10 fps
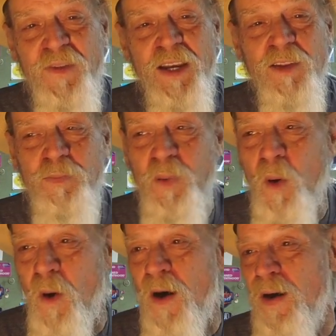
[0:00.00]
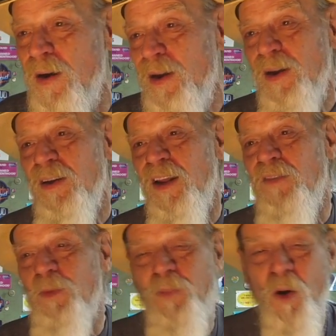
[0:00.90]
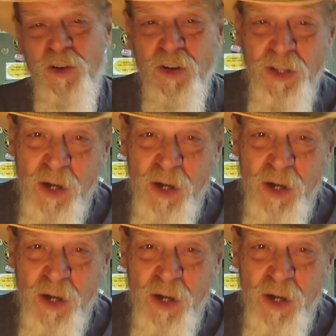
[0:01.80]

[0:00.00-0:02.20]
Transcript: feed the poor, leave a portion of